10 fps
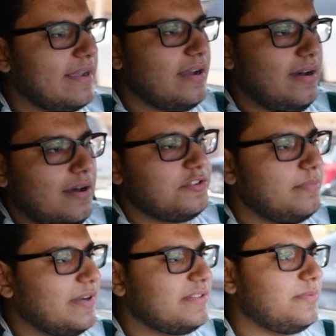
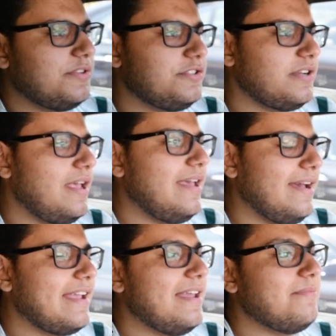$100, which
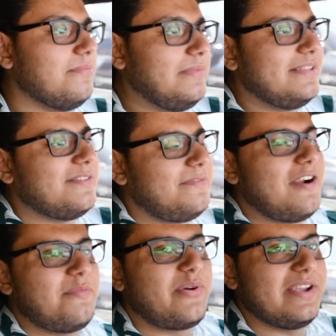again is a
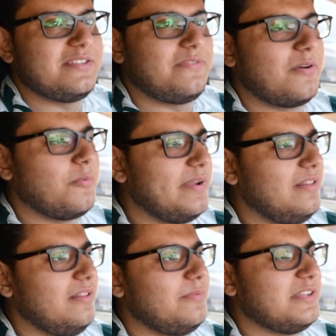fair price for
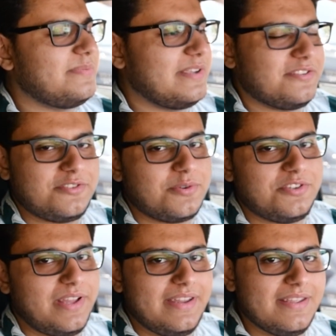wheel spacers.
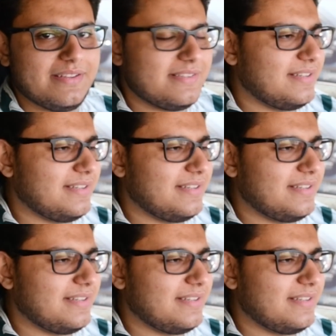$280 is